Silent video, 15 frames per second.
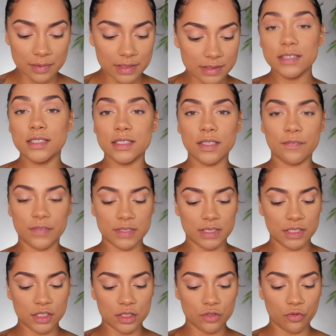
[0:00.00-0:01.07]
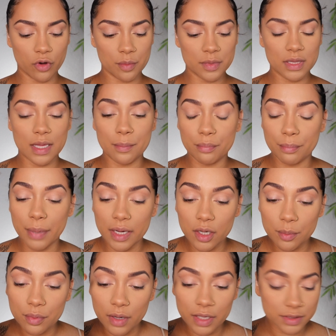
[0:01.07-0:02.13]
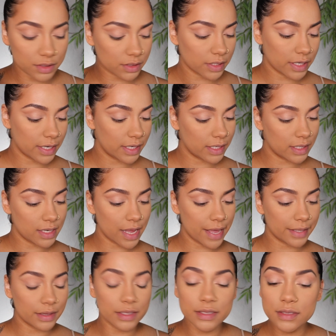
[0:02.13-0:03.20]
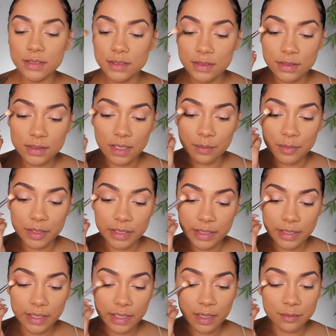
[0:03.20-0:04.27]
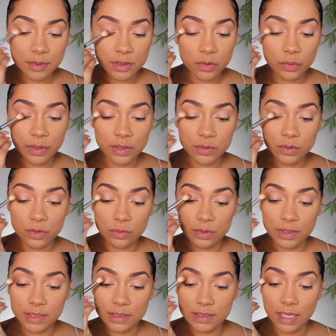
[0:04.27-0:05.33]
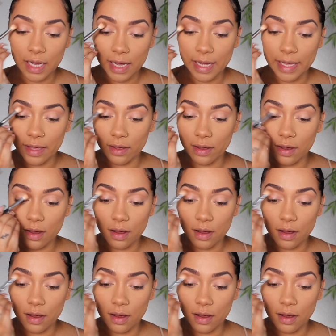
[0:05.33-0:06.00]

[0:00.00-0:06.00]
This is the Physicians Formula Butter Bronzer in Endless Summer, and I'm just going to really tie